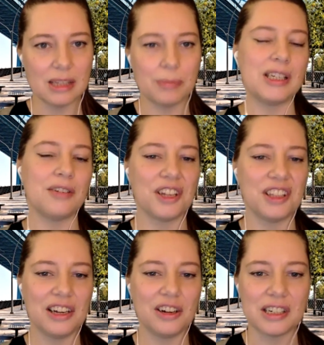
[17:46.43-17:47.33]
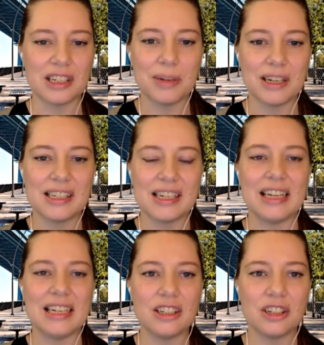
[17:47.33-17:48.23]
specifically Christmas and
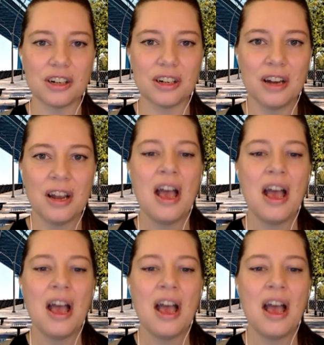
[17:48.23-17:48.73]
Easter.